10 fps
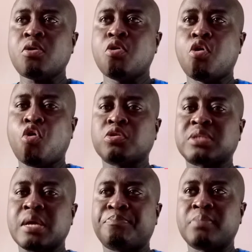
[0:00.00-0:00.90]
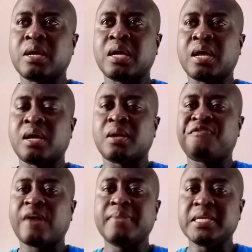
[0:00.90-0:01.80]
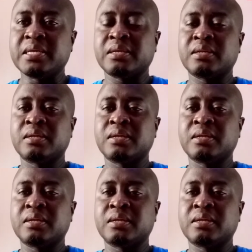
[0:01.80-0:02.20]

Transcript: or a family